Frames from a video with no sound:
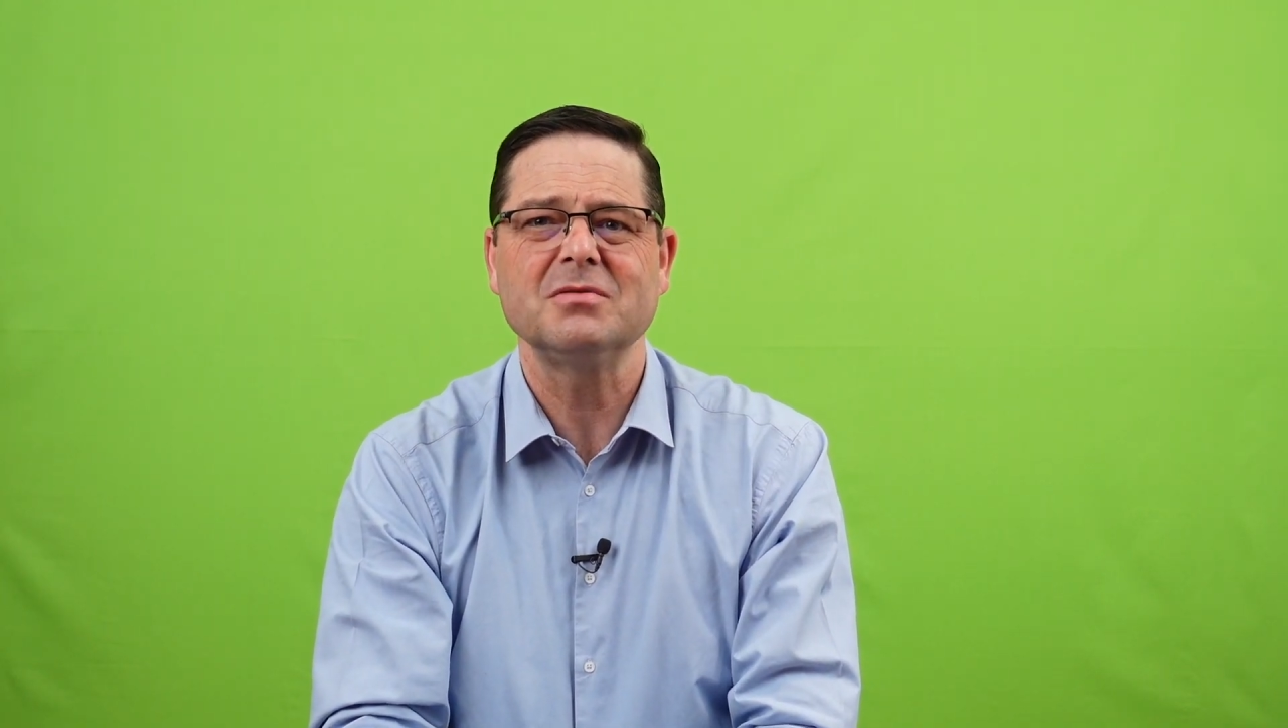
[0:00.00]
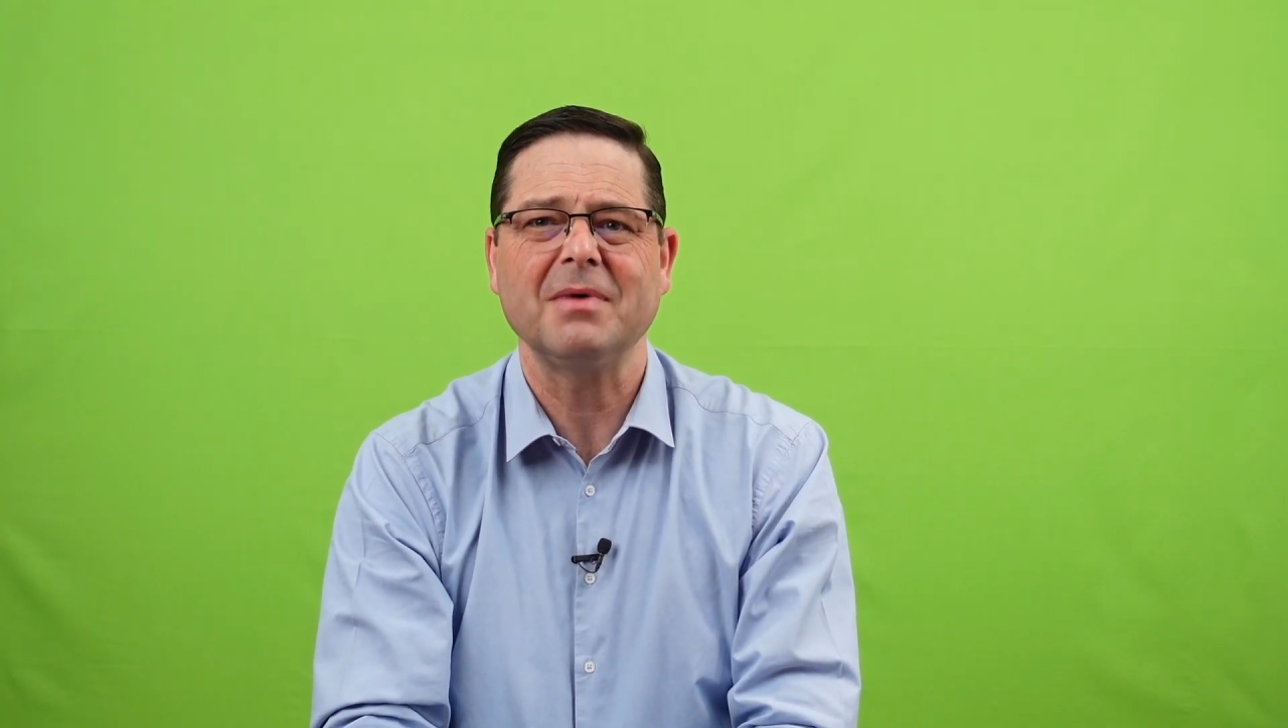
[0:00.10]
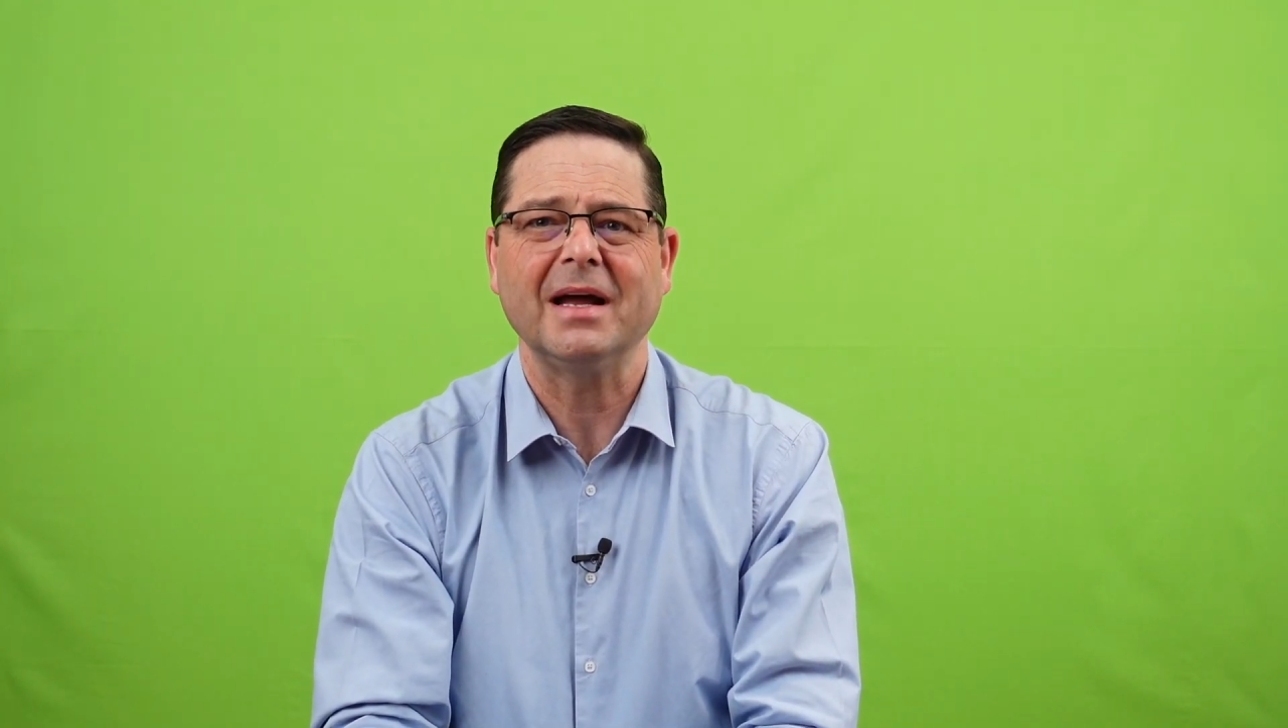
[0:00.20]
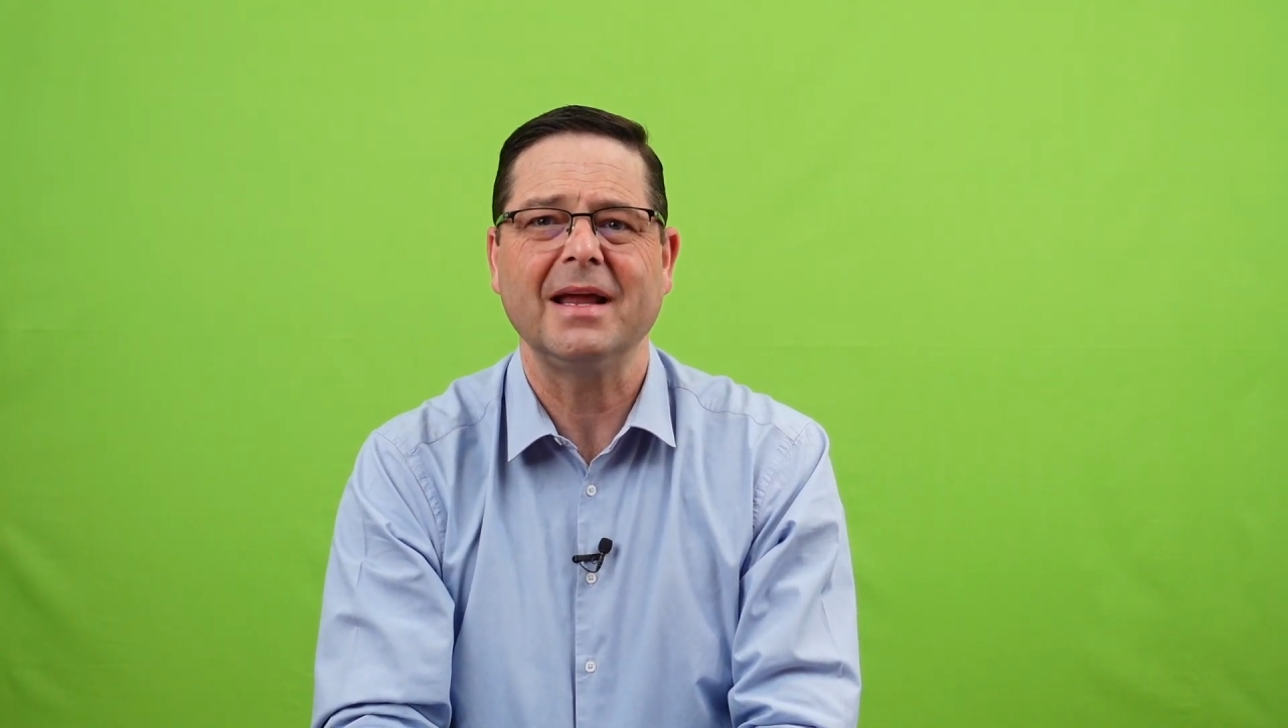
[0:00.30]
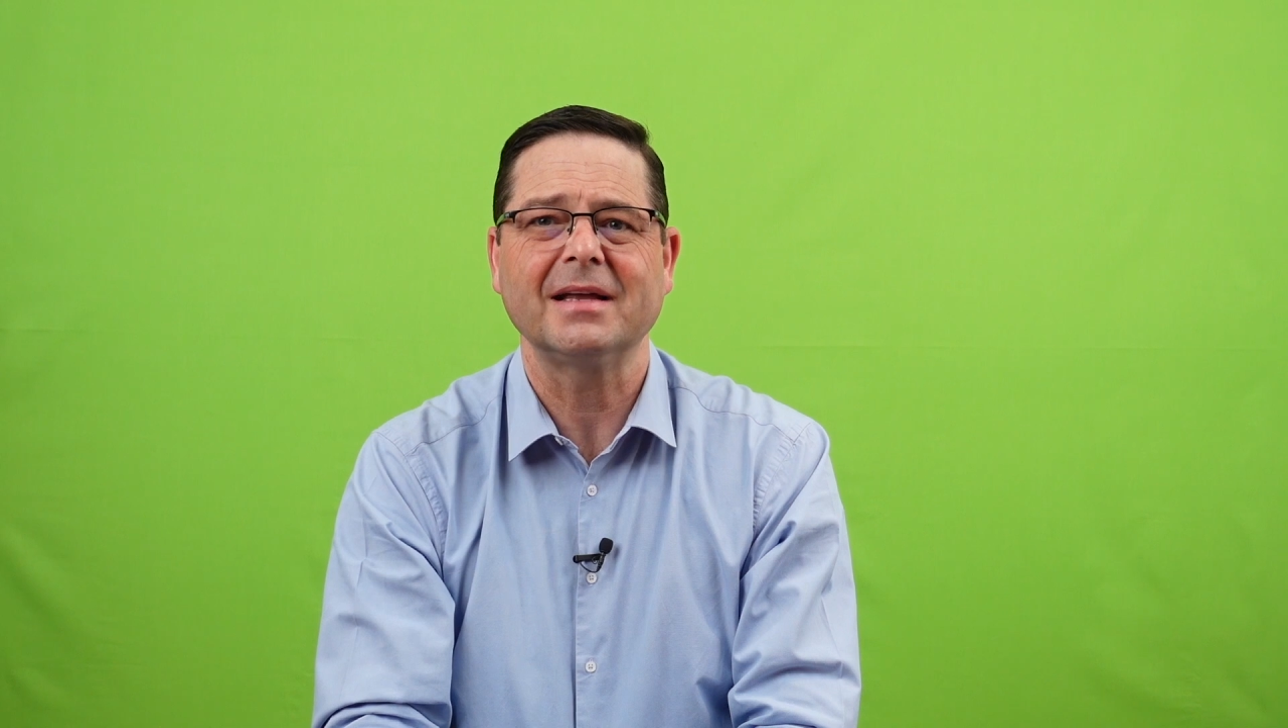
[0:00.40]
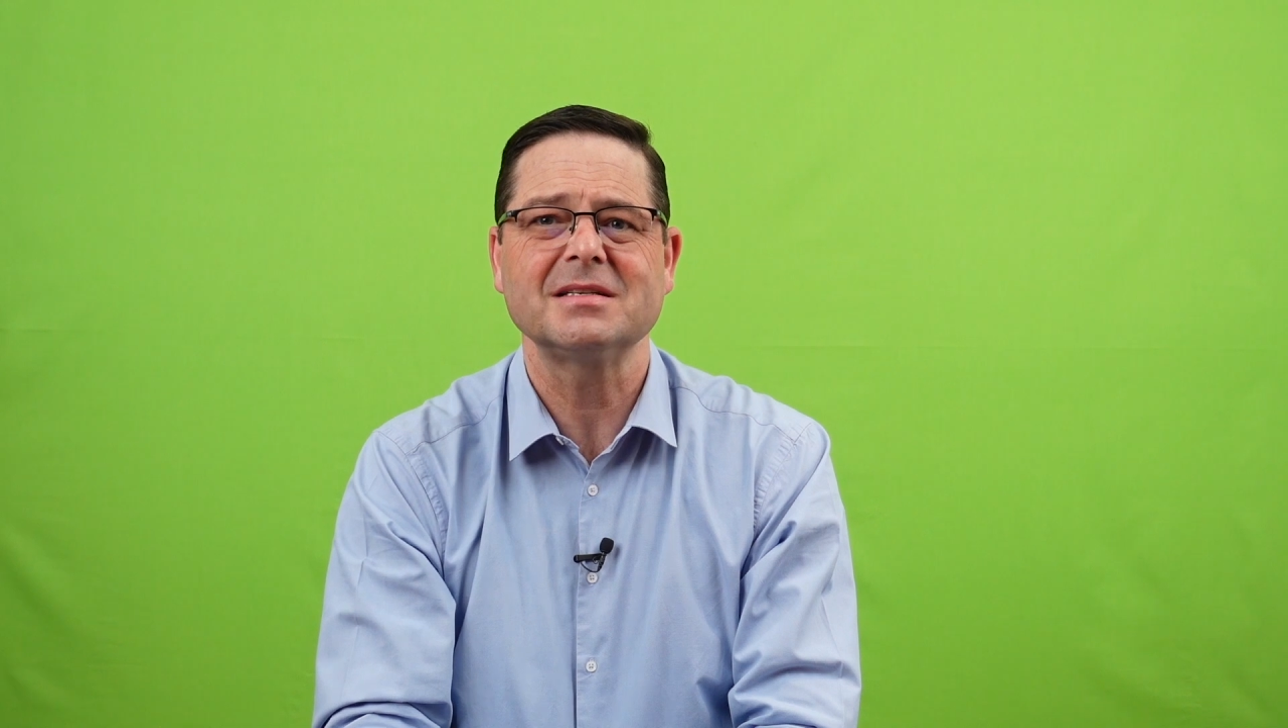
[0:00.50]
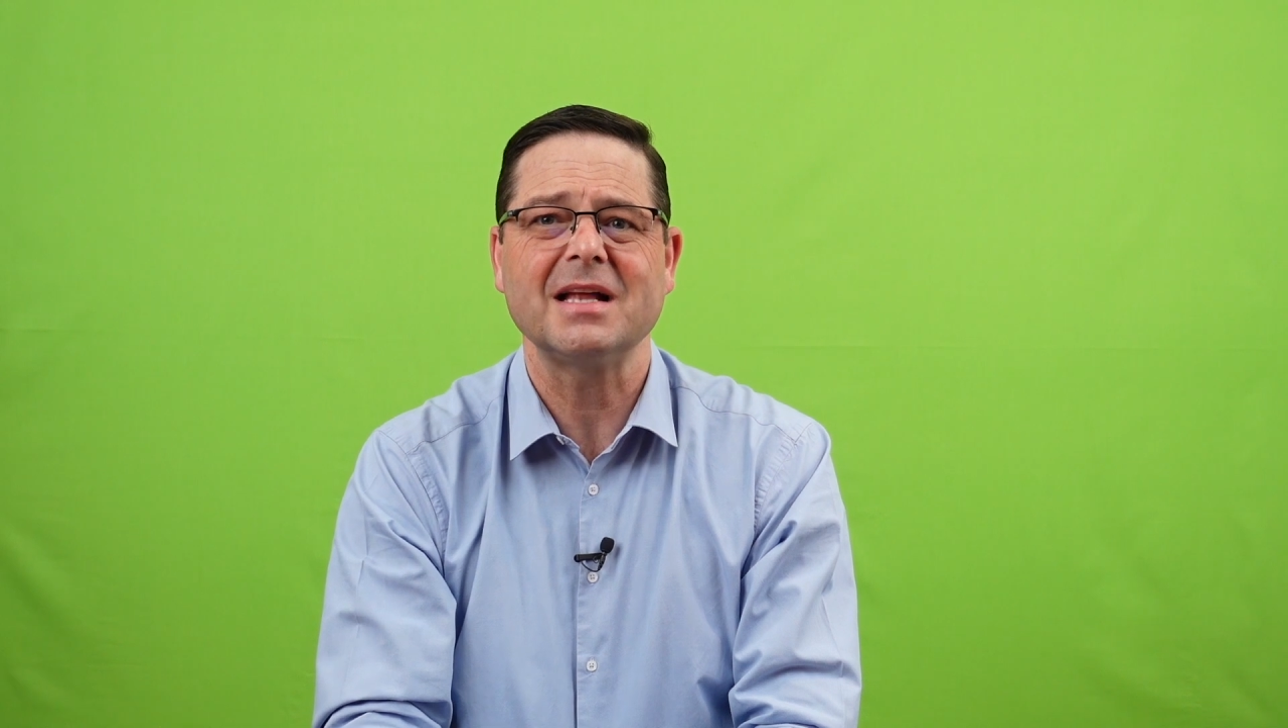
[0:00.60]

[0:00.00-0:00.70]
to my next